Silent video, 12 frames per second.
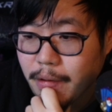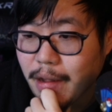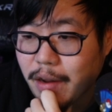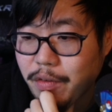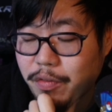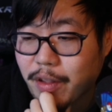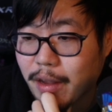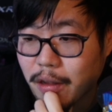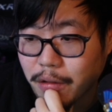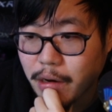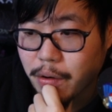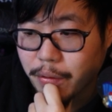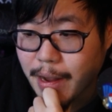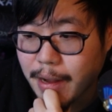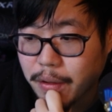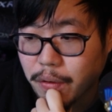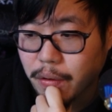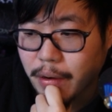And even if they kill the
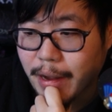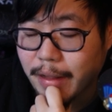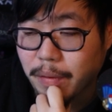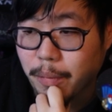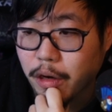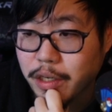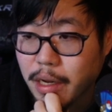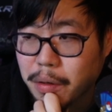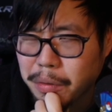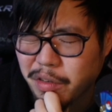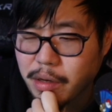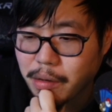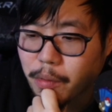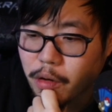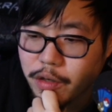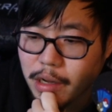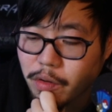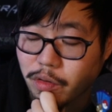Aerodactyl, I had the Marshadow, so I can
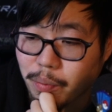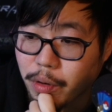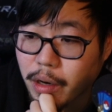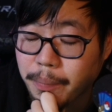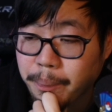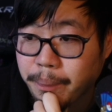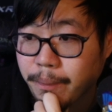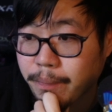Marshadow Sabrina.